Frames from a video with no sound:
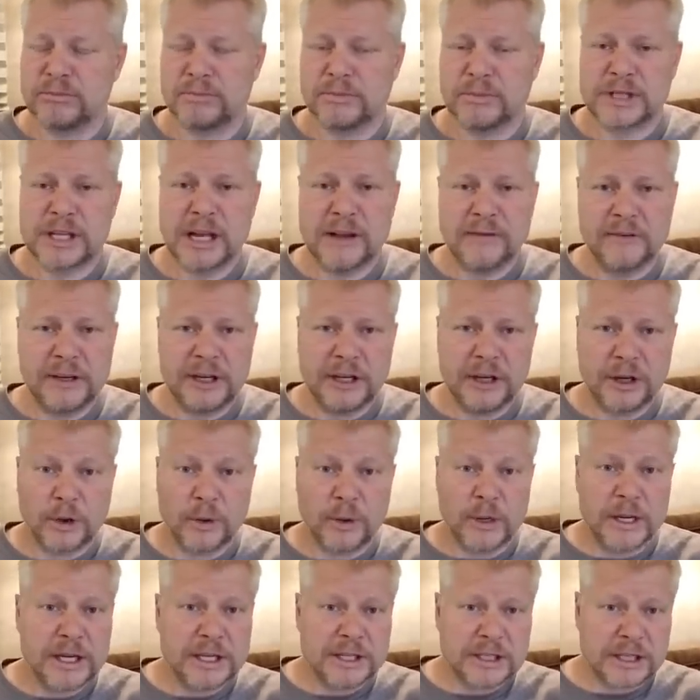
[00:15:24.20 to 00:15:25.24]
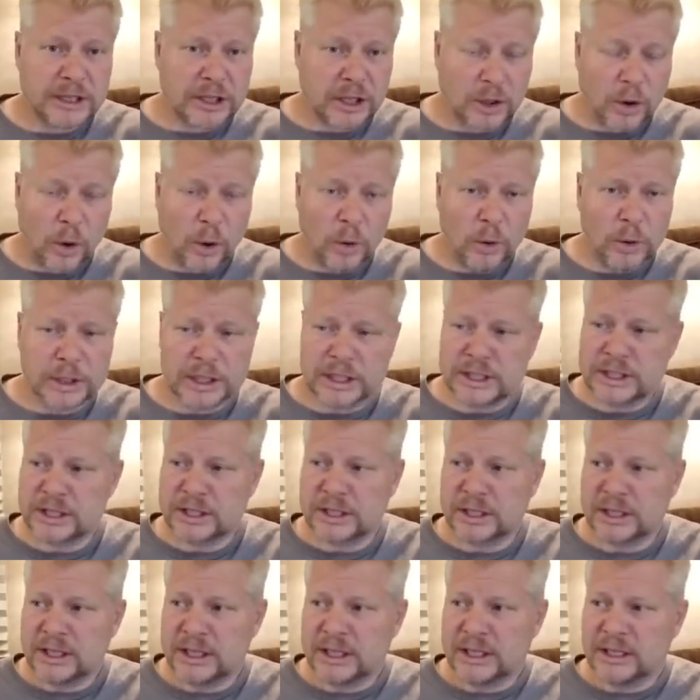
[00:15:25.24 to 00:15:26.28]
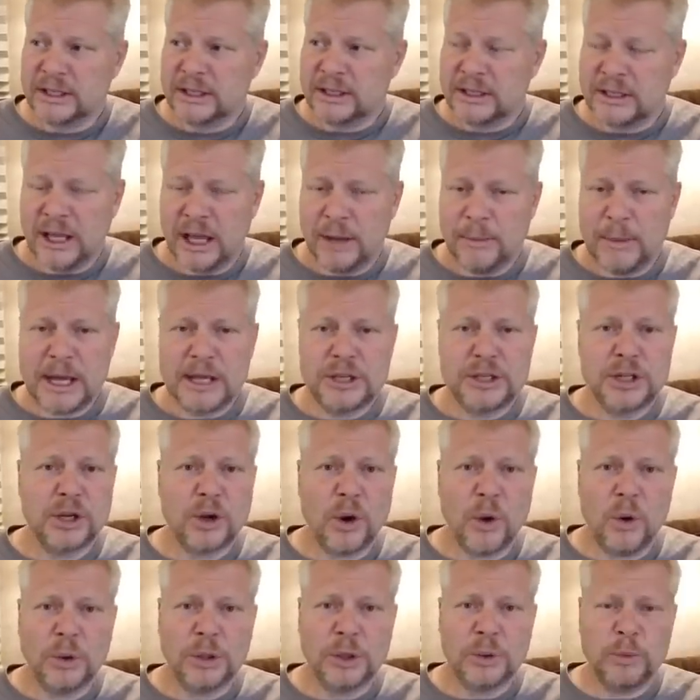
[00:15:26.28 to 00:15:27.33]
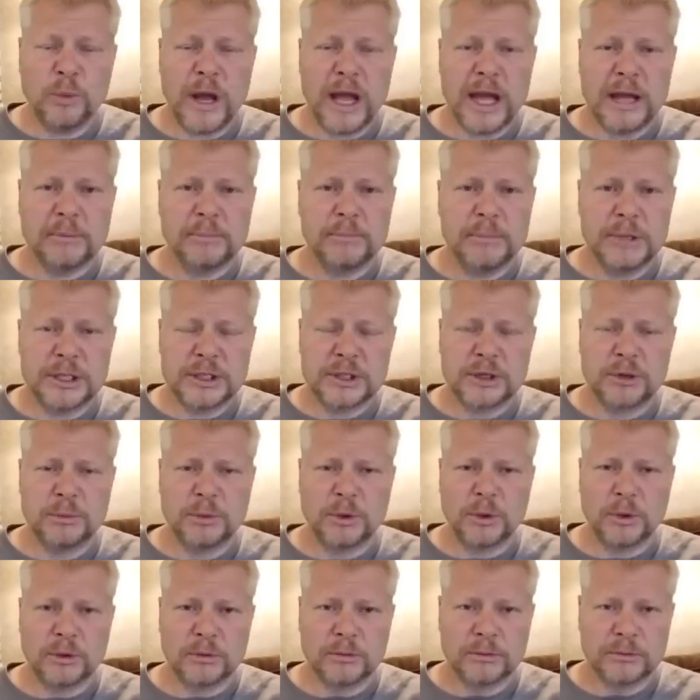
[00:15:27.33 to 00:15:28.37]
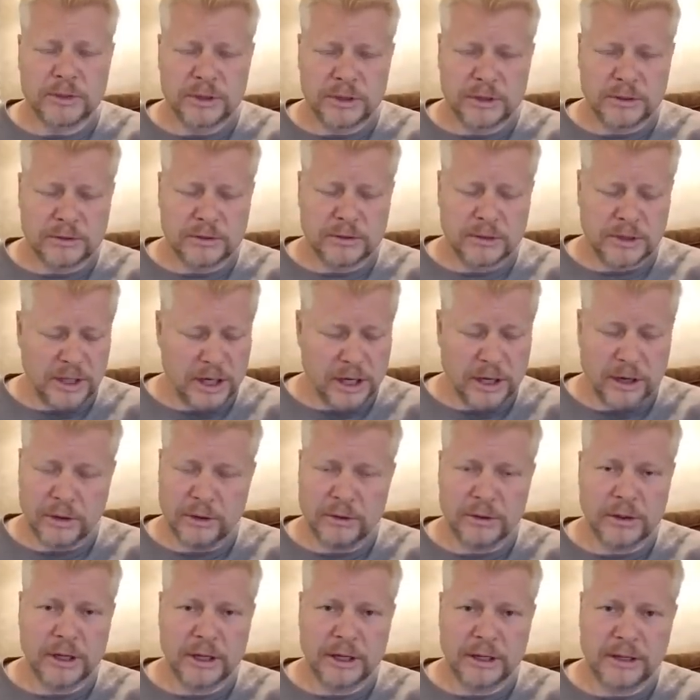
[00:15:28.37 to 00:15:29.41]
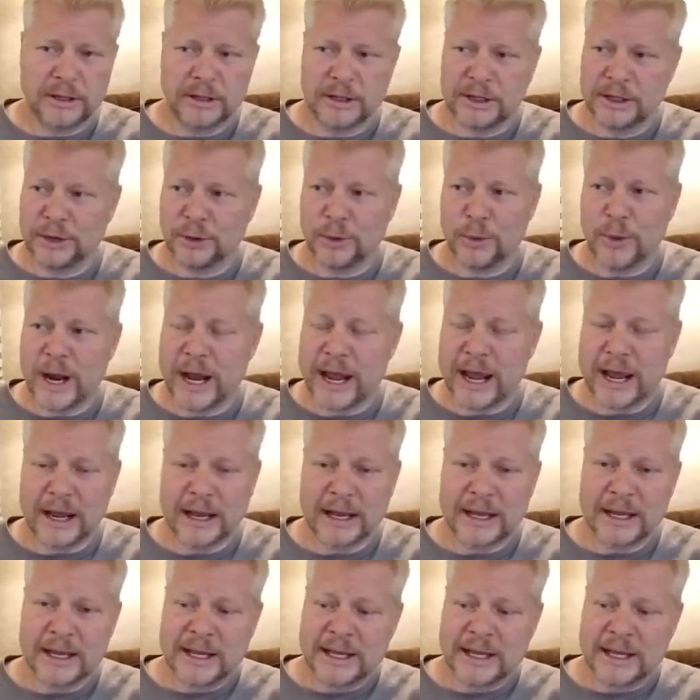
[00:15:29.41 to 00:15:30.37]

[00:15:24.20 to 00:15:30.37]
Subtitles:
70 degrees at the coldest, that makes you cold and wet, miserable, you know, in a way.